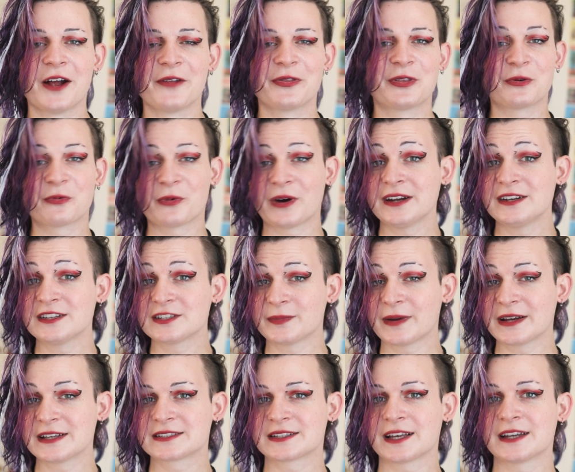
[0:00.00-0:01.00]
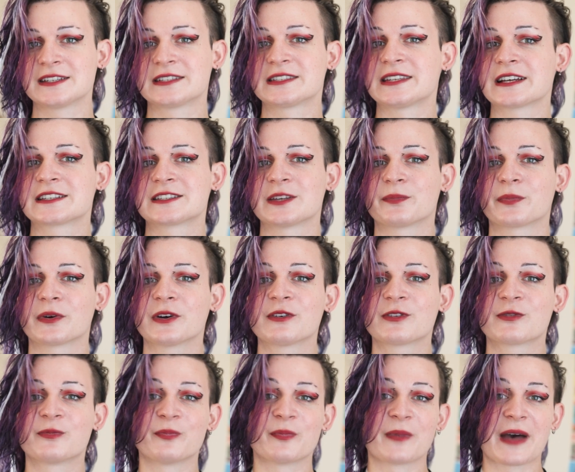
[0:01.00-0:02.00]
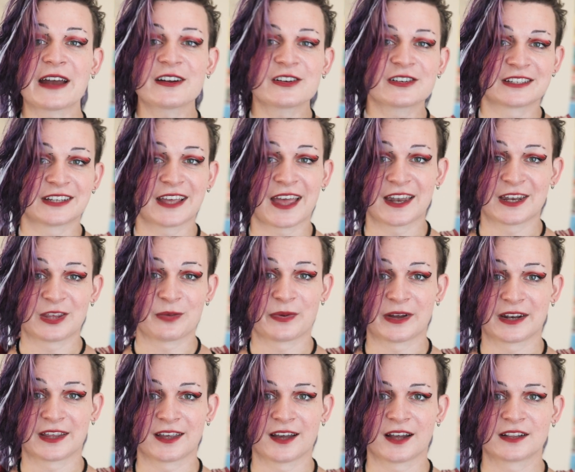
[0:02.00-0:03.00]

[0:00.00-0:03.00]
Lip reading: then why does my assigned sex at birth matter to anybody